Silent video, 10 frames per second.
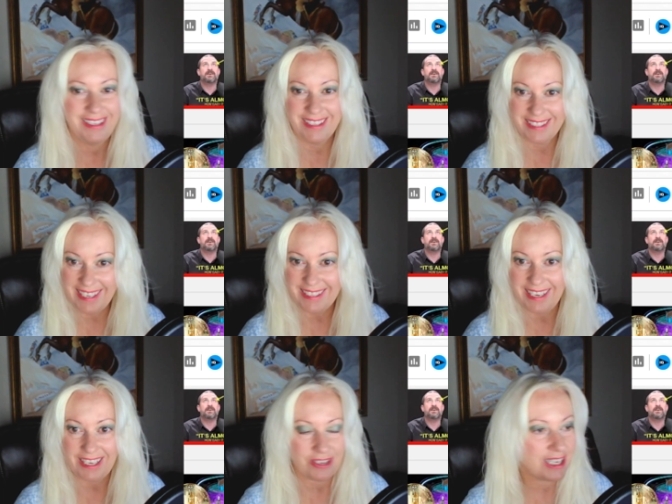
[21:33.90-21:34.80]
The snake
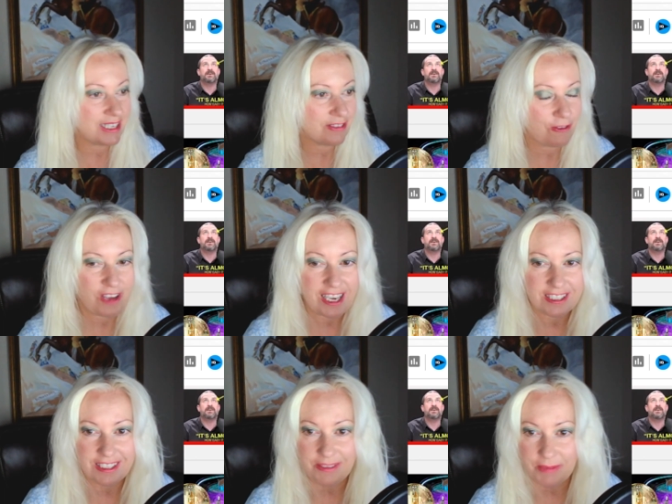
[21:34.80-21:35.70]
diet. Well, I never
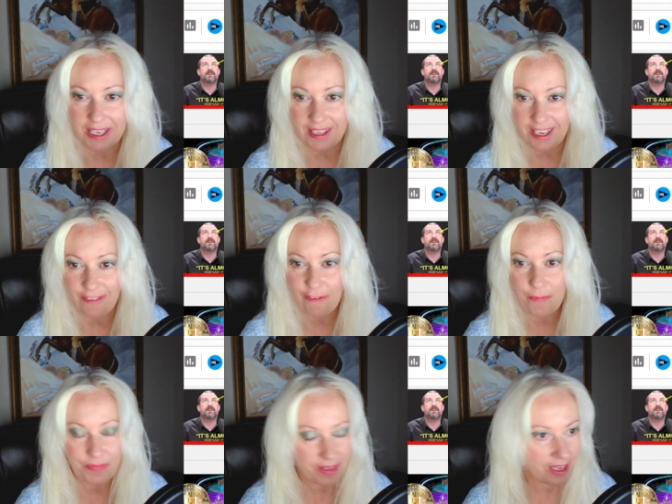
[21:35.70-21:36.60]
fasted in my life,
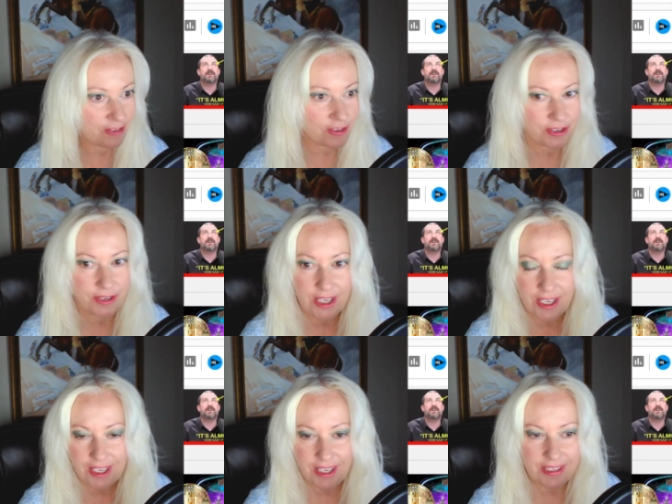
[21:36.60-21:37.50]
ever.
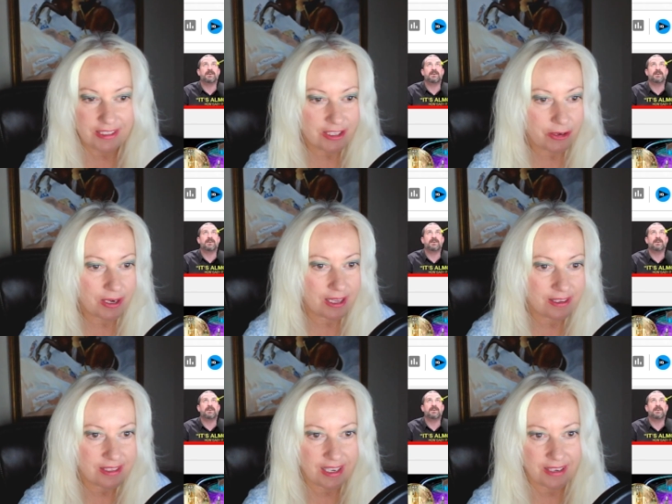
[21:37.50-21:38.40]
And so I
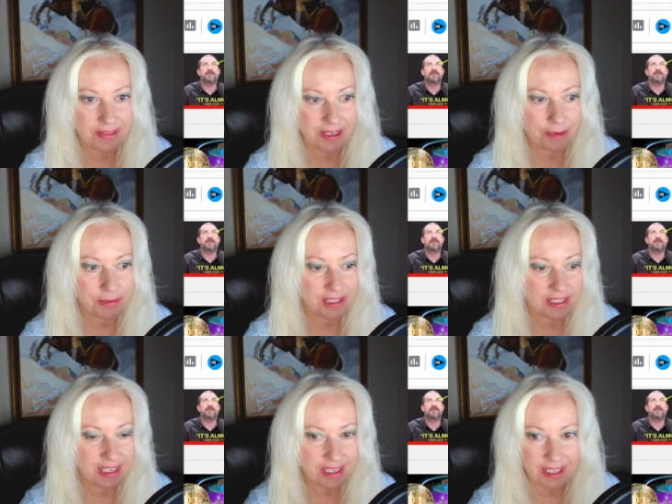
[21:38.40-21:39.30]
looked up his
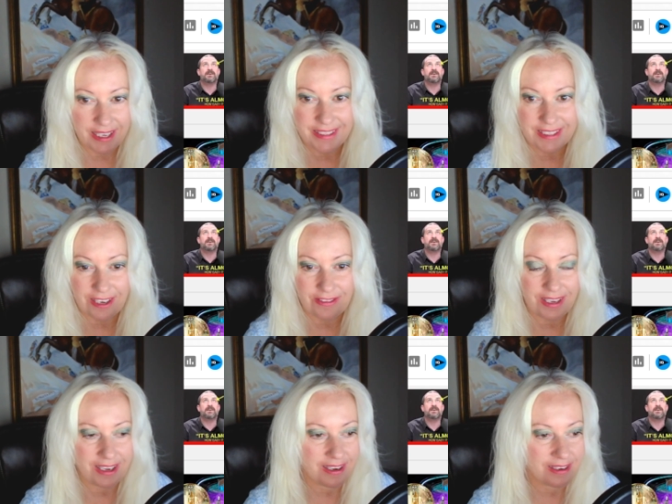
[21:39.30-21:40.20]
snake diet stuff,
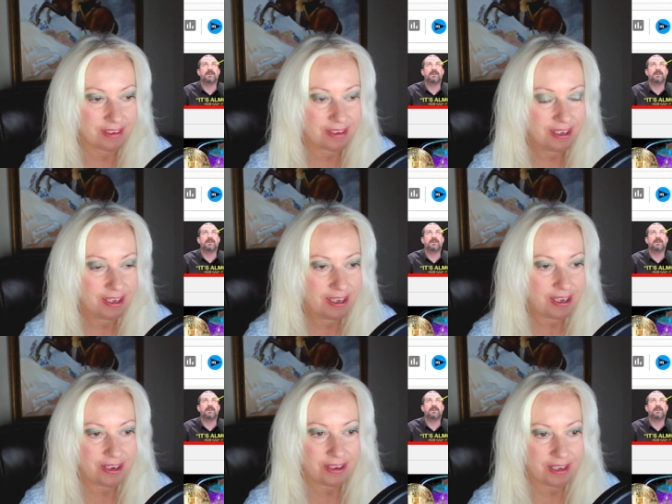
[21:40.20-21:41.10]
and
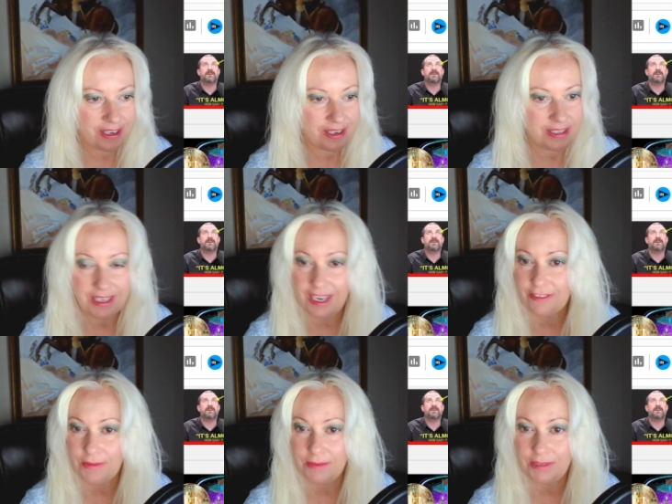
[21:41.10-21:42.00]
he's a guy
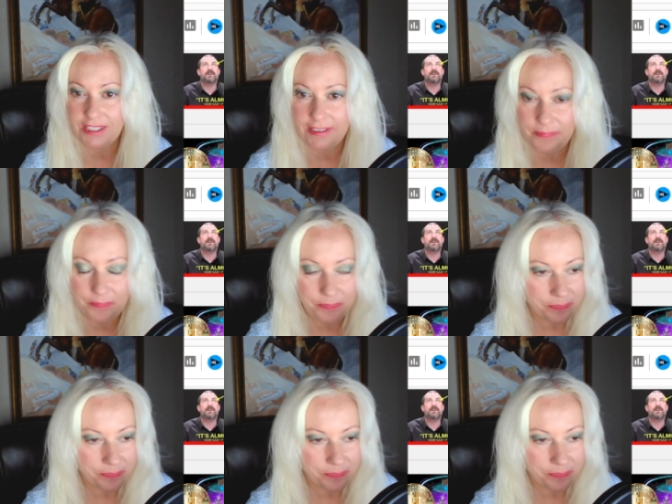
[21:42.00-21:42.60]
from Edmonton.